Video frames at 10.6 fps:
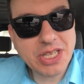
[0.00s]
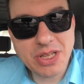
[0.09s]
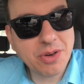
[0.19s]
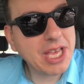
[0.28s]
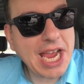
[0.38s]
the
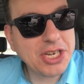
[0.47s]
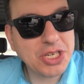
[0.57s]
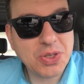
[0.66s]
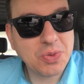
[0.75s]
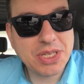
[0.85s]

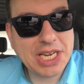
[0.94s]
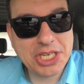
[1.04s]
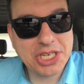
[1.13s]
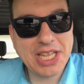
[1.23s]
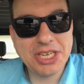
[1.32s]
locations where
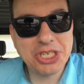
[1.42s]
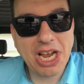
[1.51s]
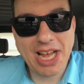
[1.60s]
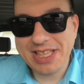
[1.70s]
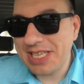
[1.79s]
they
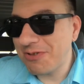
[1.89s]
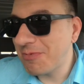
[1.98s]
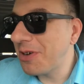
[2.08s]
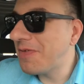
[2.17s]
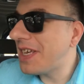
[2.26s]
shot these
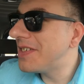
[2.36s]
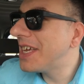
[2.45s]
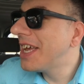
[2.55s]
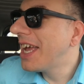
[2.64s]
movies.